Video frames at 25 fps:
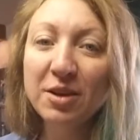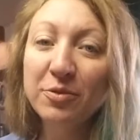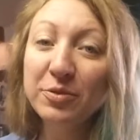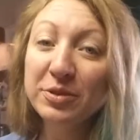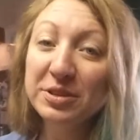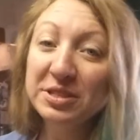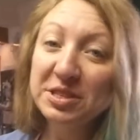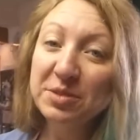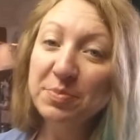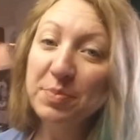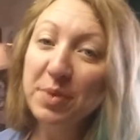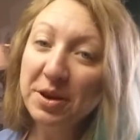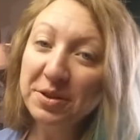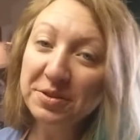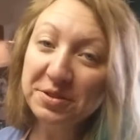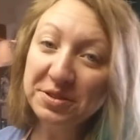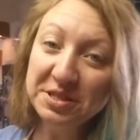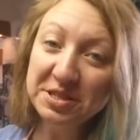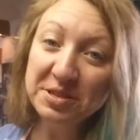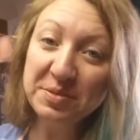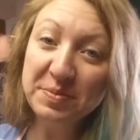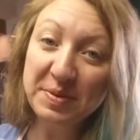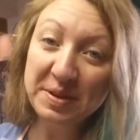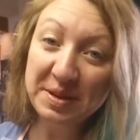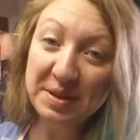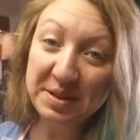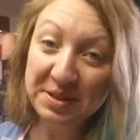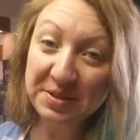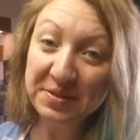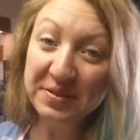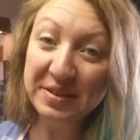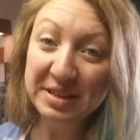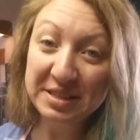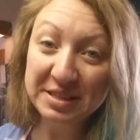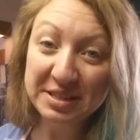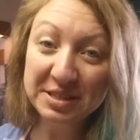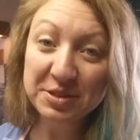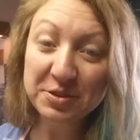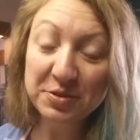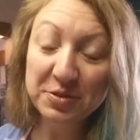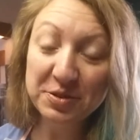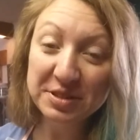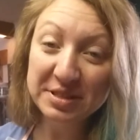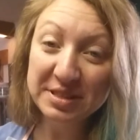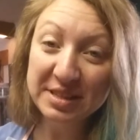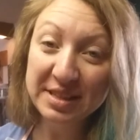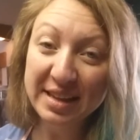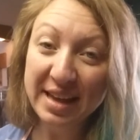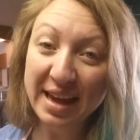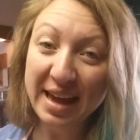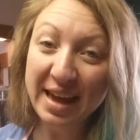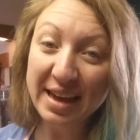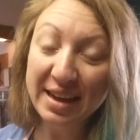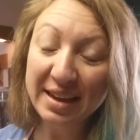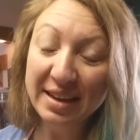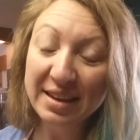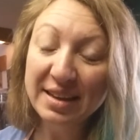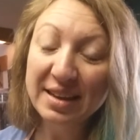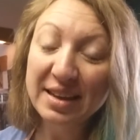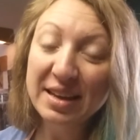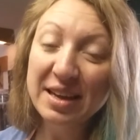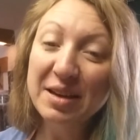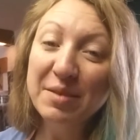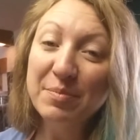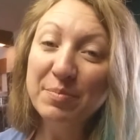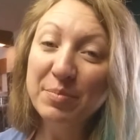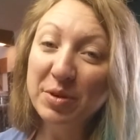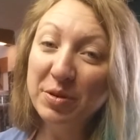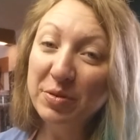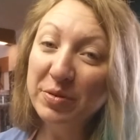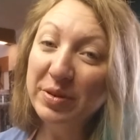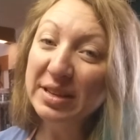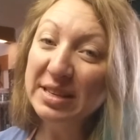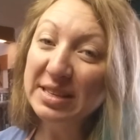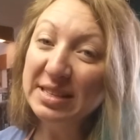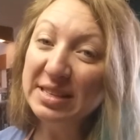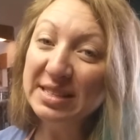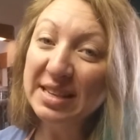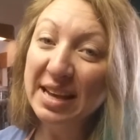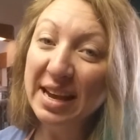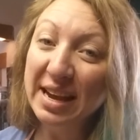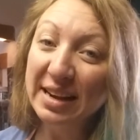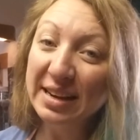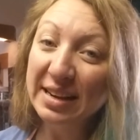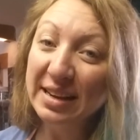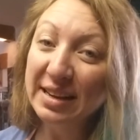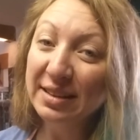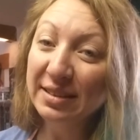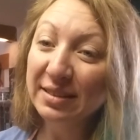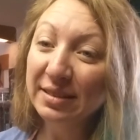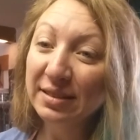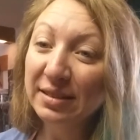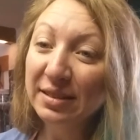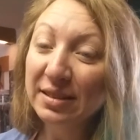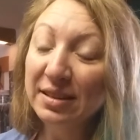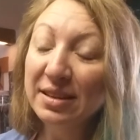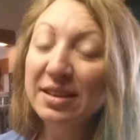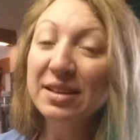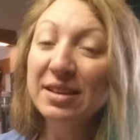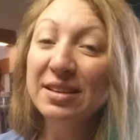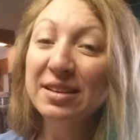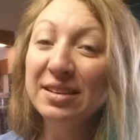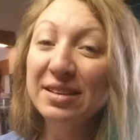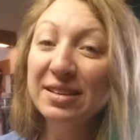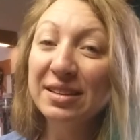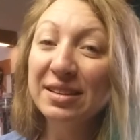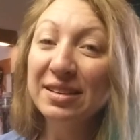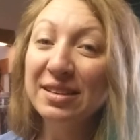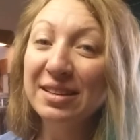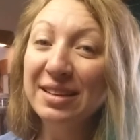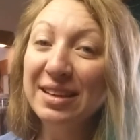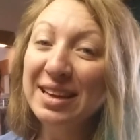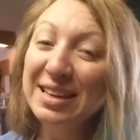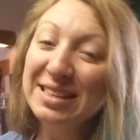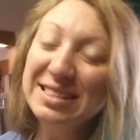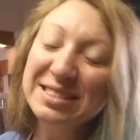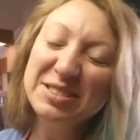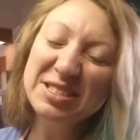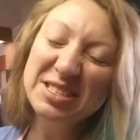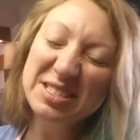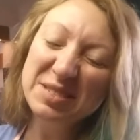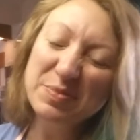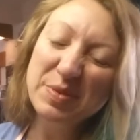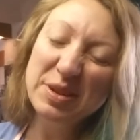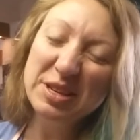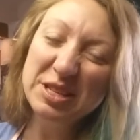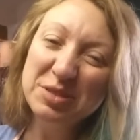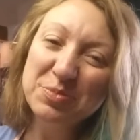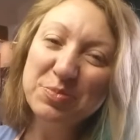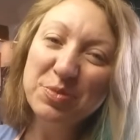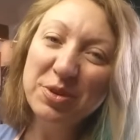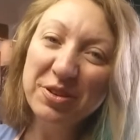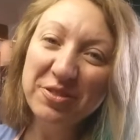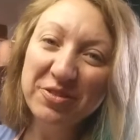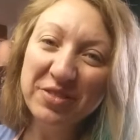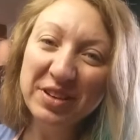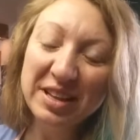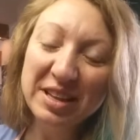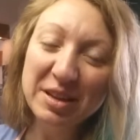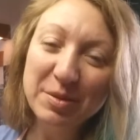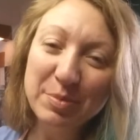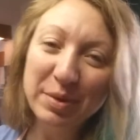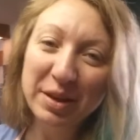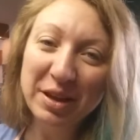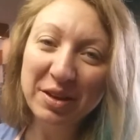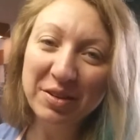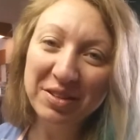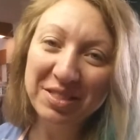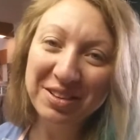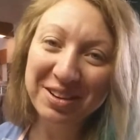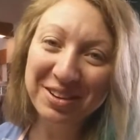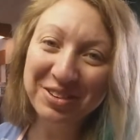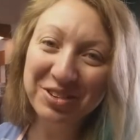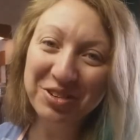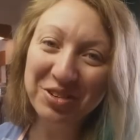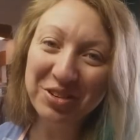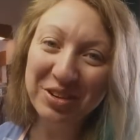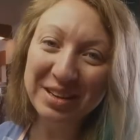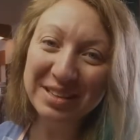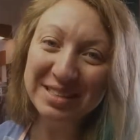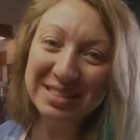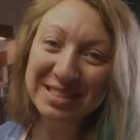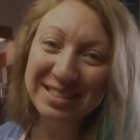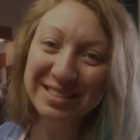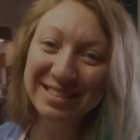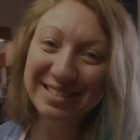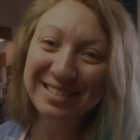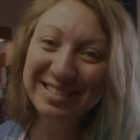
We're supposed to be doing school today, but we decided it's just much more fun to play with our toys.